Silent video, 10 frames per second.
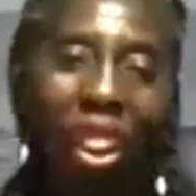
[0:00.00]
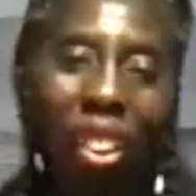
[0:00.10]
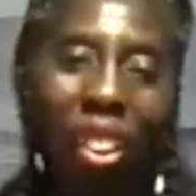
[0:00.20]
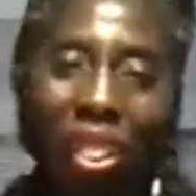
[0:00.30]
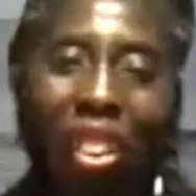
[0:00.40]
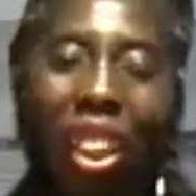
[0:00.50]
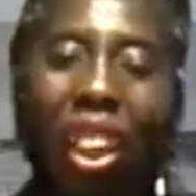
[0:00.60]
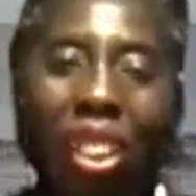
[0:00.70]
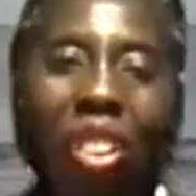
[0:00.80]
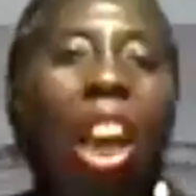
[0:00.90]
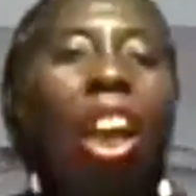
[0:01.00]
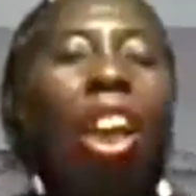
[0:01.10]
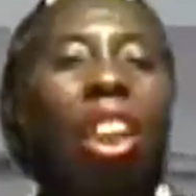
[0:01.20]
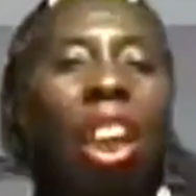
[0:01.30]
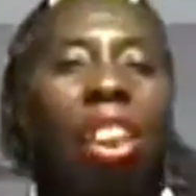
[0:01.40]
Yes, yes. And
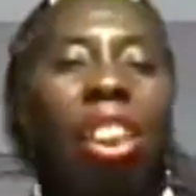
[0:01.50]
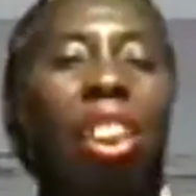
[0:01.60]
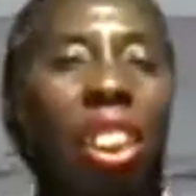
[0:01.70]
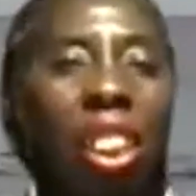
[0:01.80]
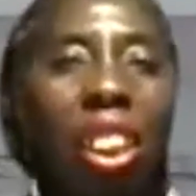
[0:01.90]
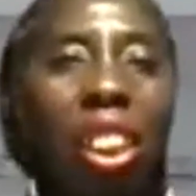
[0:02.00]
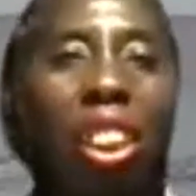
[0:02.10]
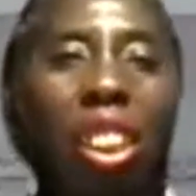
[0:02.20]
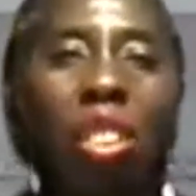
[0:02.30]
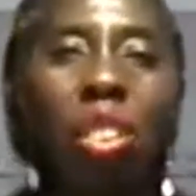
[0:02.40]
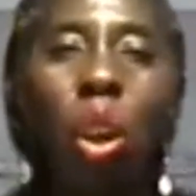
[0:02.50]
that's the thing is